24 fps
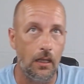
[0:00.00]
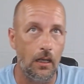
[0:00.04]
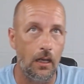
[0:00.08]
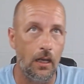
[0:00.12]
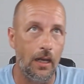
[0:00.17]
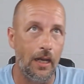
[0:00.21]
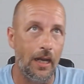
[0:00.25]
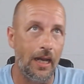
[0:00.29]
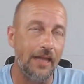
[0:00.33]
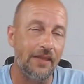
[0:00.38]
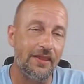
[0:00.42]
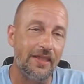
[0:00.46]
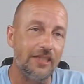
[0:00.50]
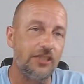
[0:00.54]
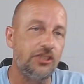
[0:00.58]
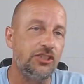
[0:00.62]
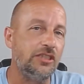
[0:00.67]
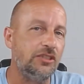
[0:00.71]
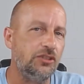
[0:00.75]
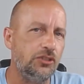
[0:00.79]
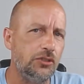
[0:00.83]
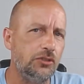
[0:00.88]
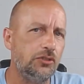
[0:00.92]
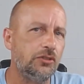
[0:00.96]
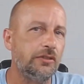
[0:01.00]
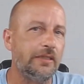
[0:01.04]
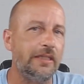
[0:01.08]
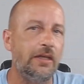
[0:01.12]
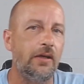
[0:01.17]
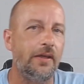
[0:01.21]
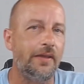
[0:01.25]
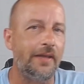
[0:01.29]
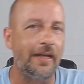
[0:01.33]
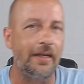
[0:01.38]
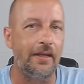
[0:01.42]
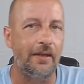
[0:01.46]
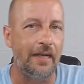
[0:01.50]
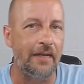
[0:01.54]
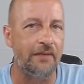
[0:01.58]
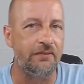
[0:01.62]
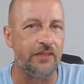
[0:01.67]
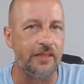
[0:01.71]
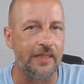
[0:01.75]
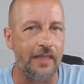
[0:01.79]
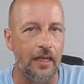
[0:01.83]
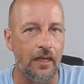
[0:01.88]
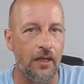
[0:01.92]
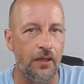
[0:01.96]
I think she's usually on there
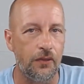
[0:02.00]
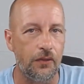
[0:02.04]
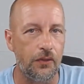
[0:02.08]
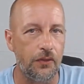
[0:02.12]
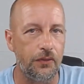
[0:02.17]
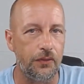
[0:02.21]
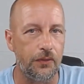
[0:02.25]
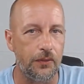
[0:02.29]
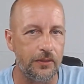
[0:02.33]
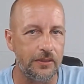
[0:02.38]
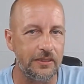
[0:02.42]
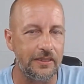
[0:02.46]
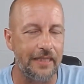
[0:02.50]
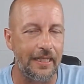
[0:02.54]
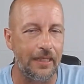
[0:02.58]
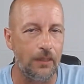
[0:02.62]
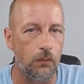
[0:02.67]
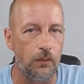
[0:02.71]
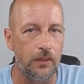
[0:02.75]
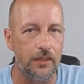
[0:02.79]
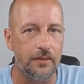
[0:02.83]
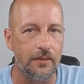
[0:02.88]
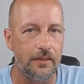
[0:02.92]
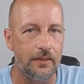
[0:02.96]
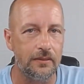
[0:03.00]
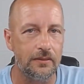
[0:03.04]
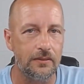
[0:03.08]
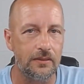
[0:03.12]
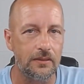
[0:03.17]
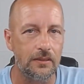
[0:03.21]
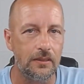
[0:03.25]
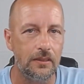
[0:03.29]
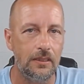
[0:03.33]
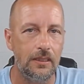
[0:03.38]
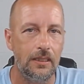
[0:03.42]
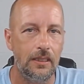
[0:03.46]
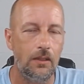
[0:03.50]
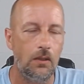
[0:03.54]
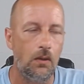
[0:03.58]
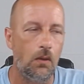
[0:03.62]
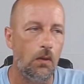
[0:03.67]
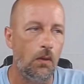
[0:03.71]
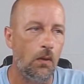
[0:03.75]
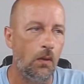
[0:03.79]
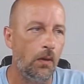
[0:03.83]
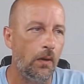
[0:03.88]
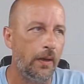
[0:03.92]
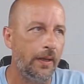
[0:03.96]
every other Thursday with us
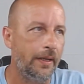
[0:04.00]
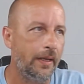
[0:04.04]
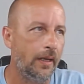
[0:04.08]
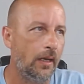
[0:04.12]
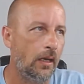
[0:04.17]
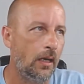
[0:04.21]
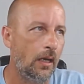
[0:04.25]
on